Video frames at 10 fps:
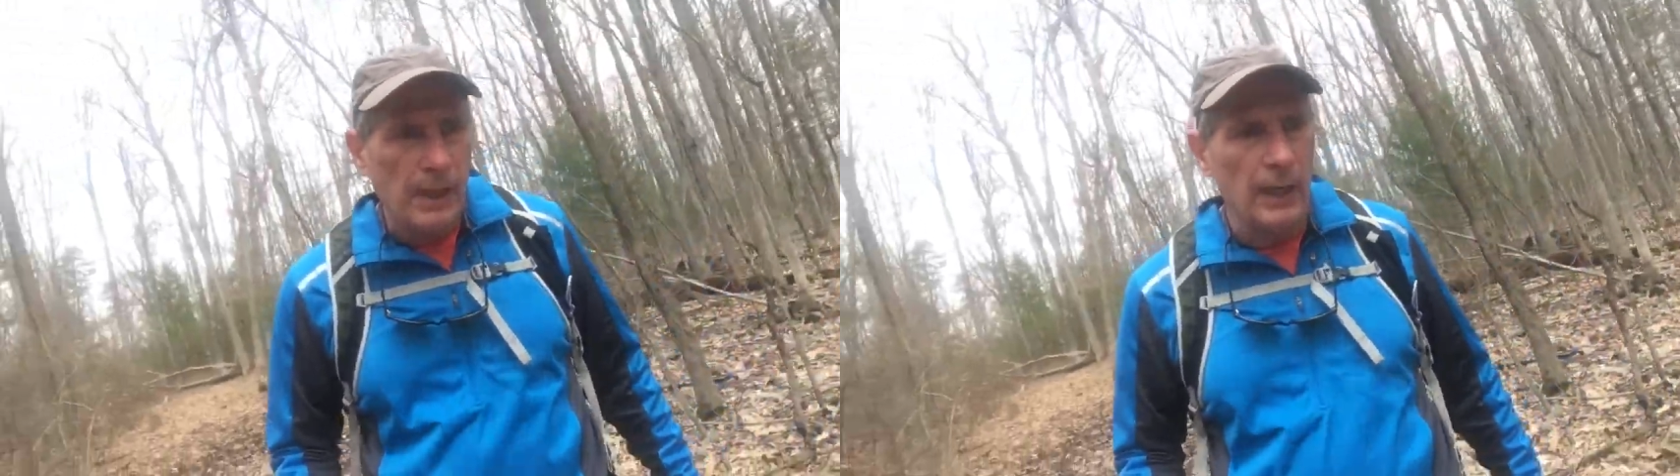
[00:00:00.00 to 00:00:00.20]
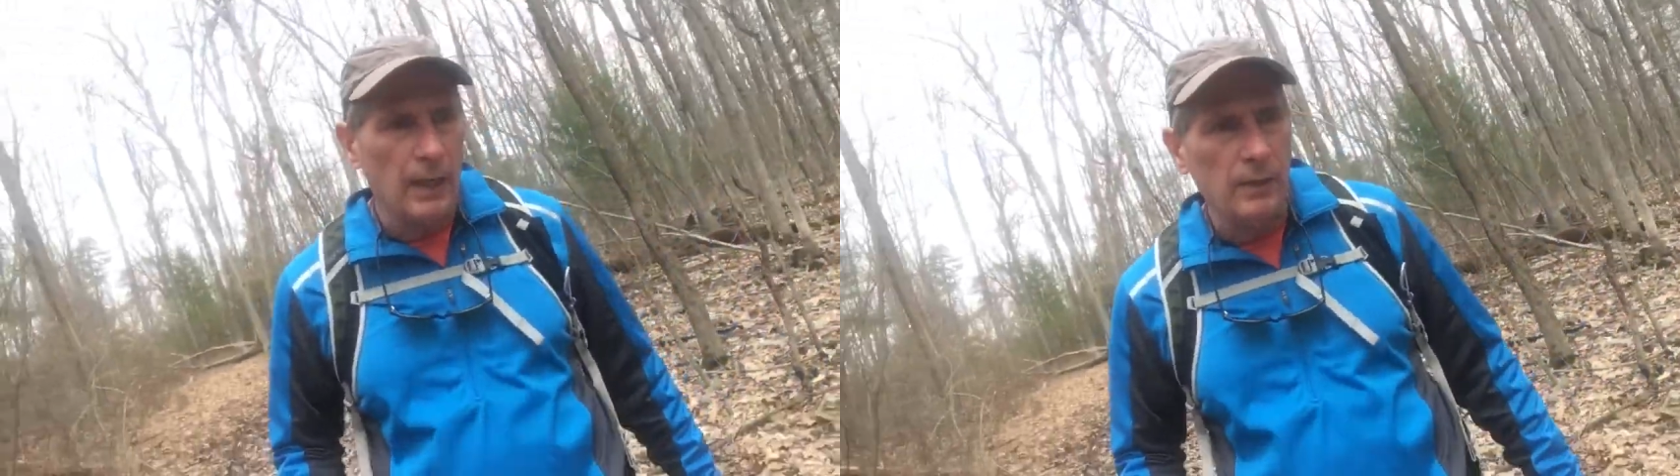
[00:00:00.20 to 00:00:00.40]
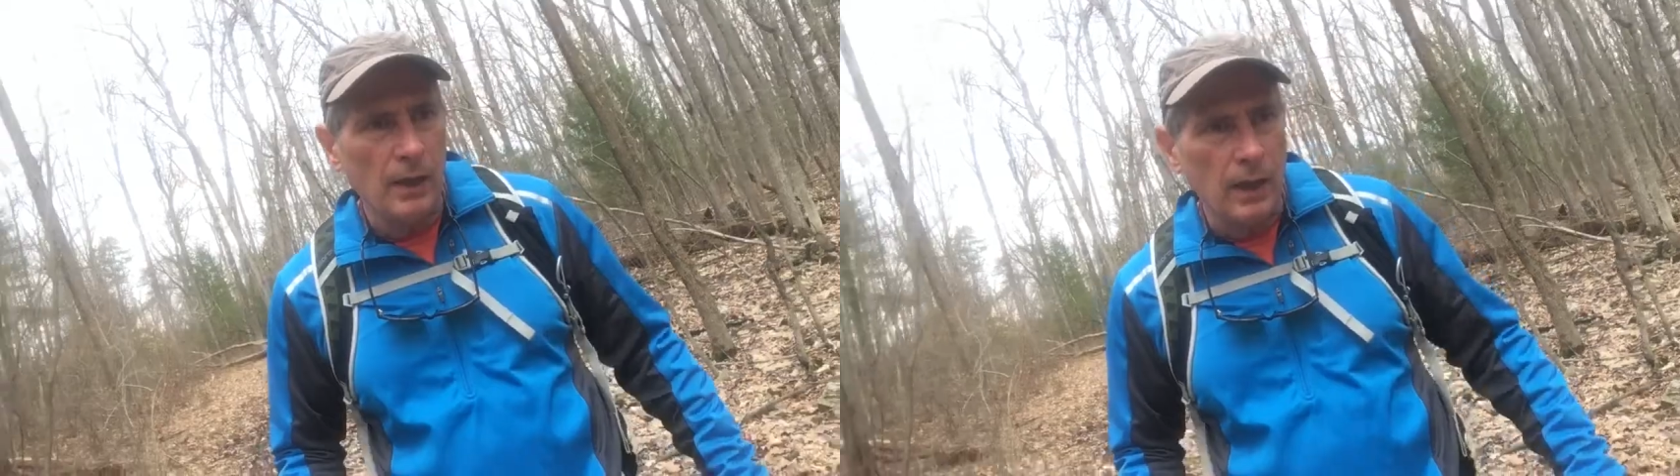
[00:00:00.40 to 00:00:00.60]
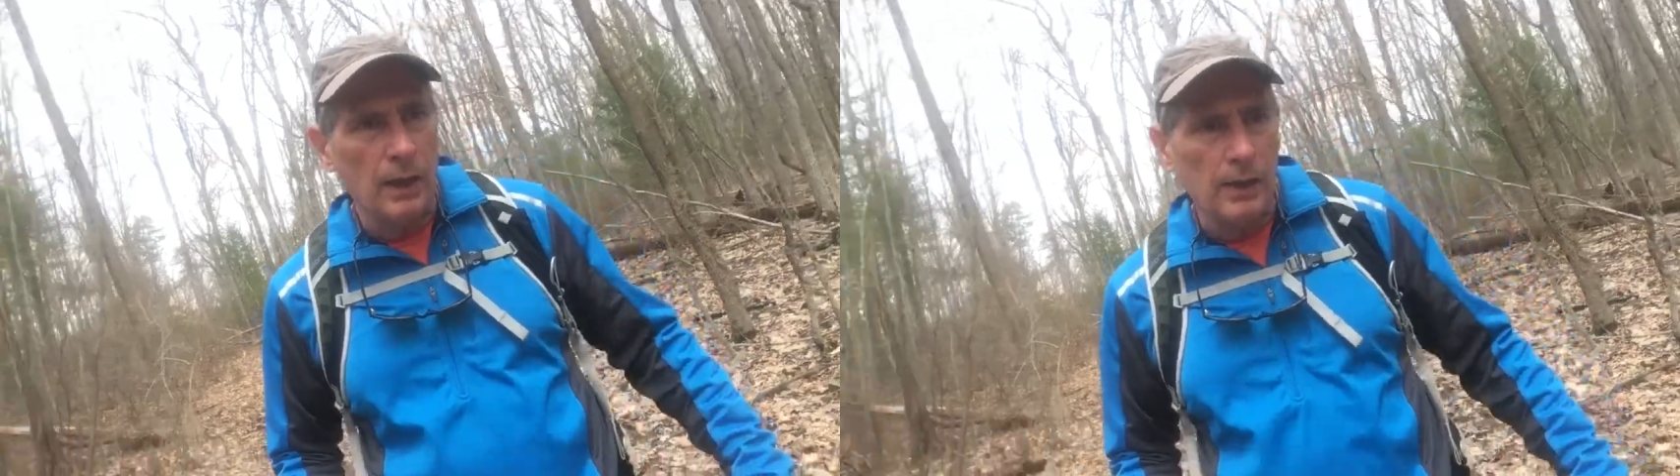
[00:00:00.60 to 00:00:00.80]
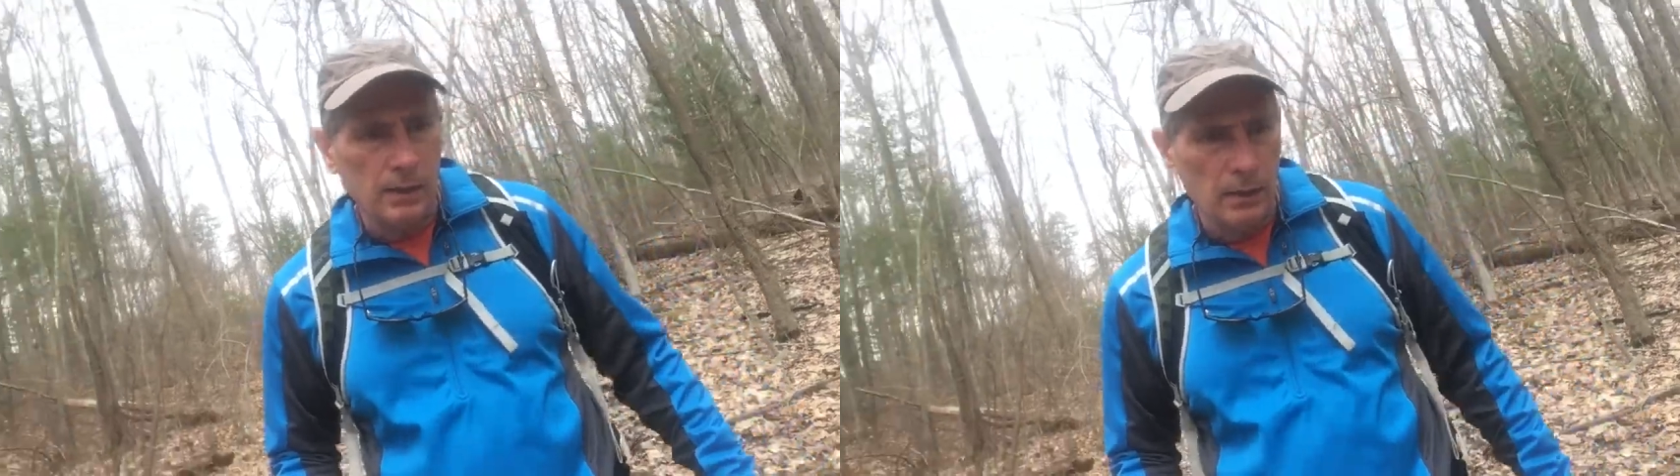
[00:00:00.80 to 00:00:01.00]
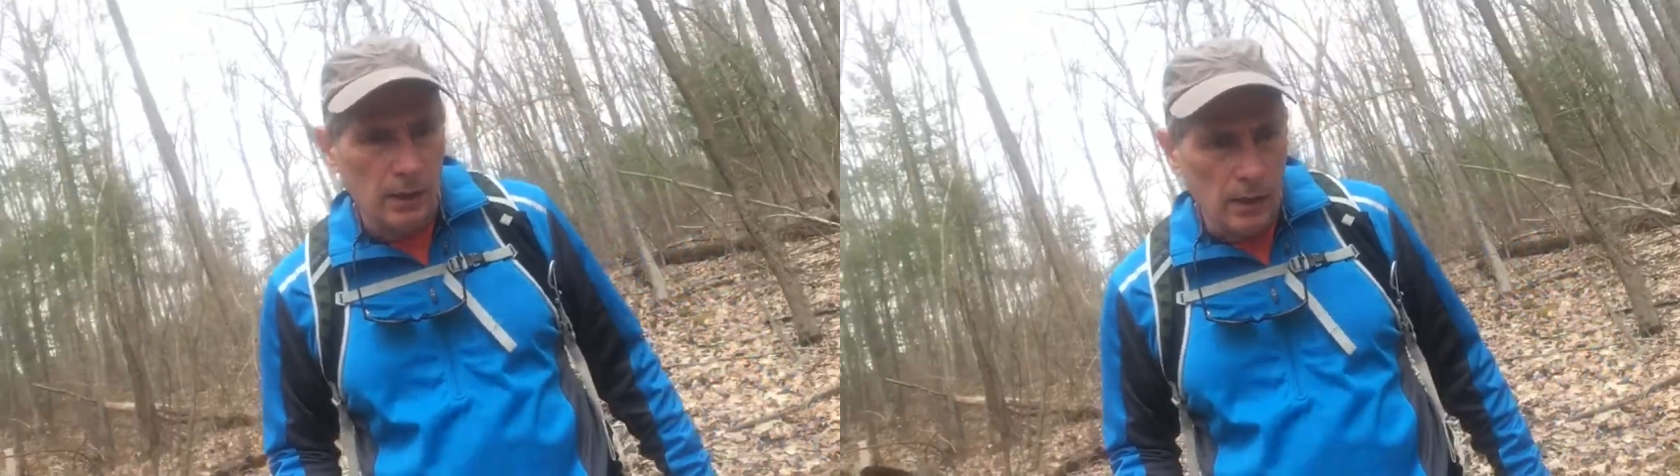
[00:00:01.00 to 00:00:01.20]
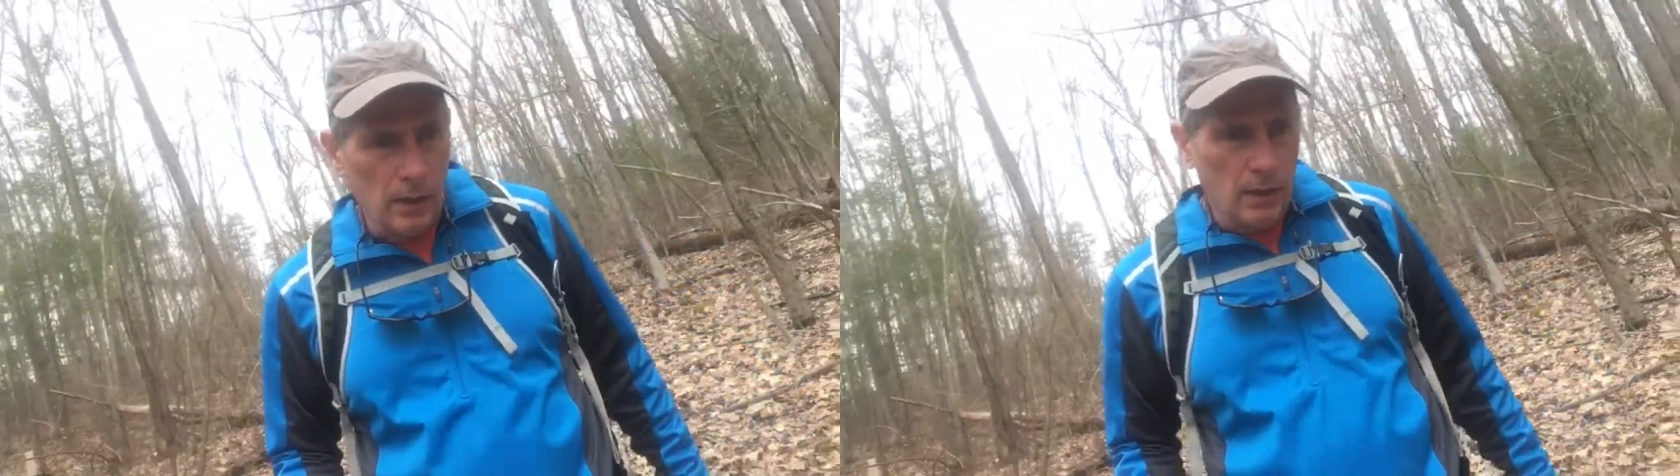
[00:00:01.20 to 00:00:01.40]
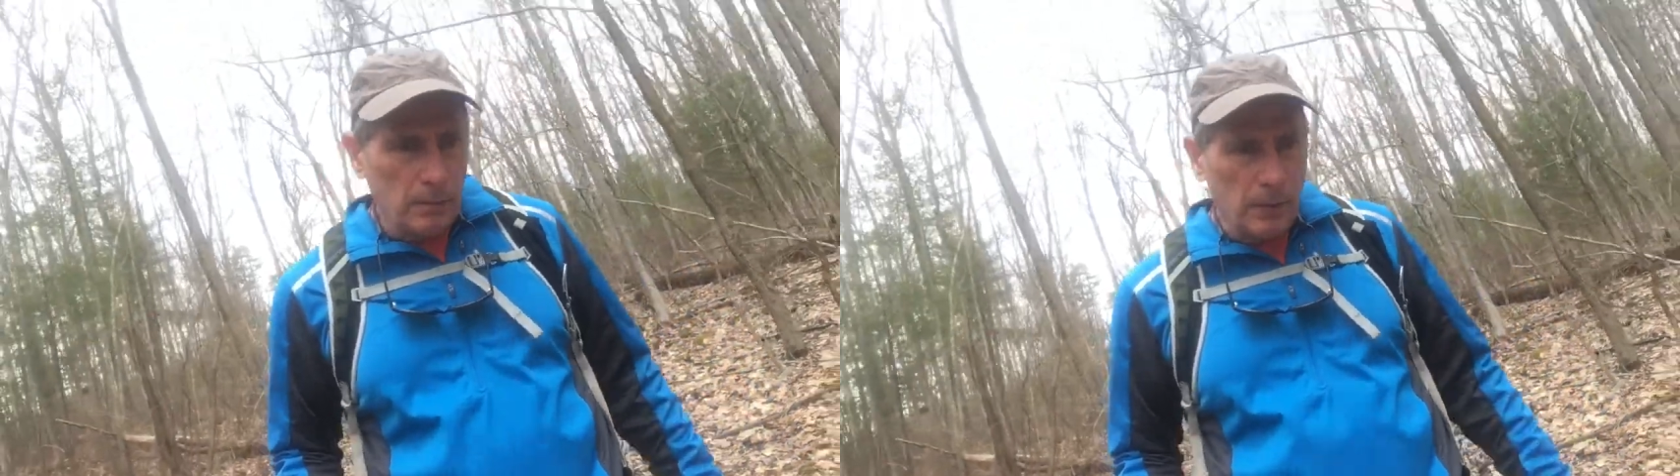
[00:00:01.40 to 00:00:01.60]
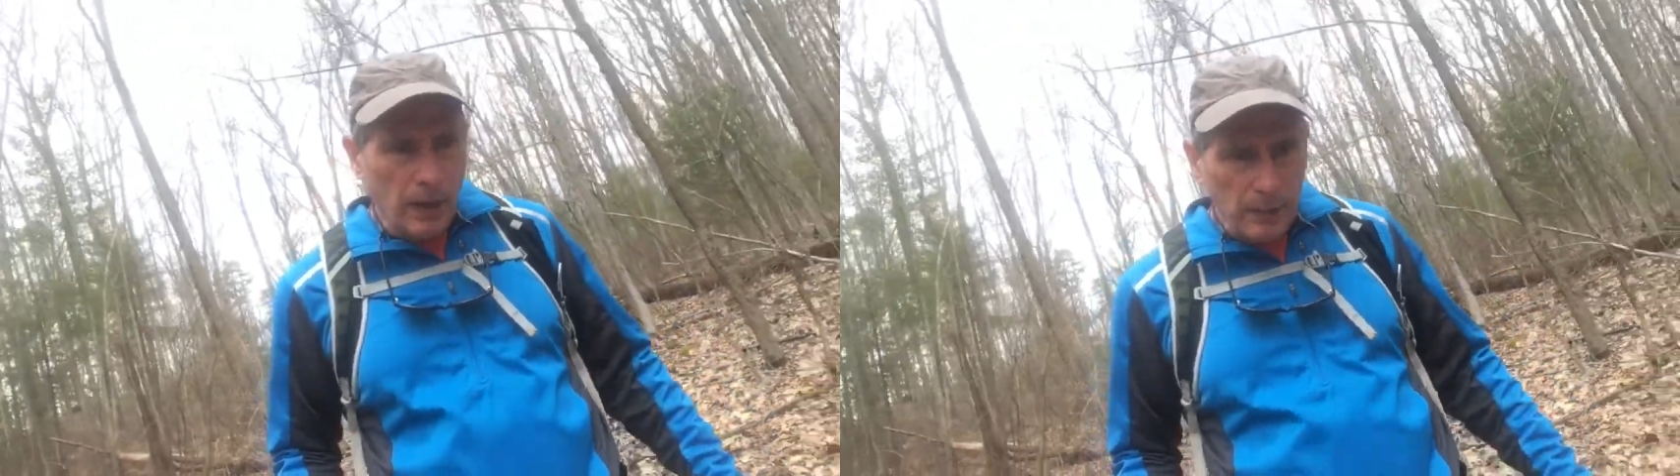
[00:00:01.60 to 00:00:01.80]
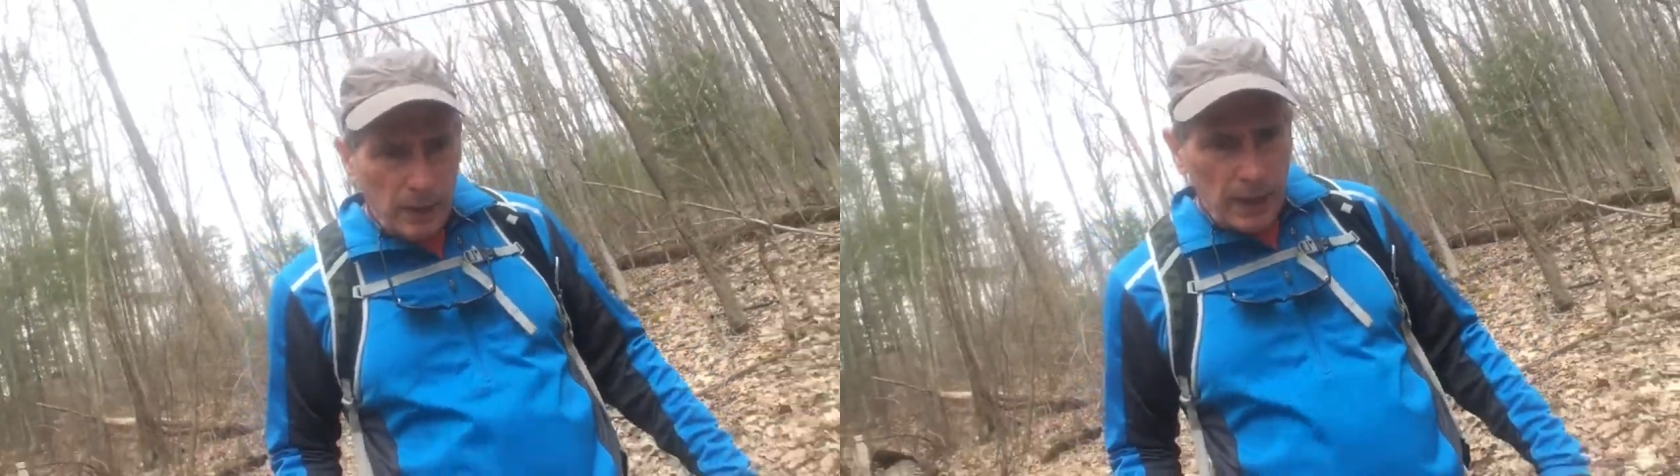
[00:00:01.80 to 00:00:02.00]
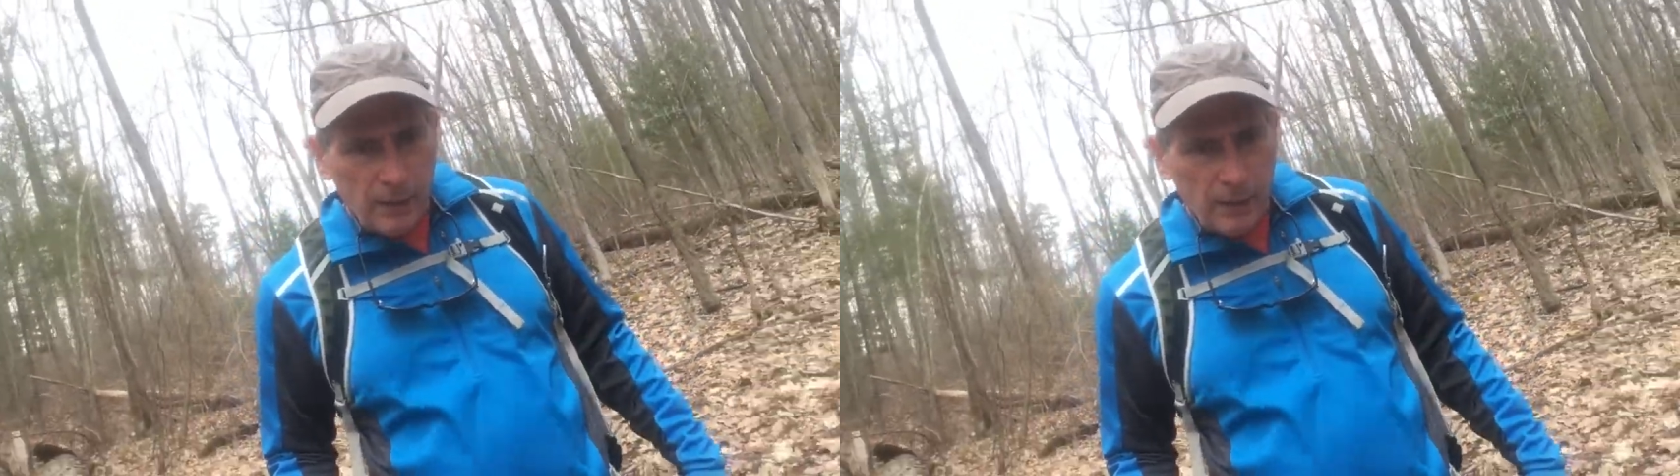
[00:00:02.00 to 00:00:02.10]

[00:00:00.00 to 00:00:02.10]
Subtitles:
and probably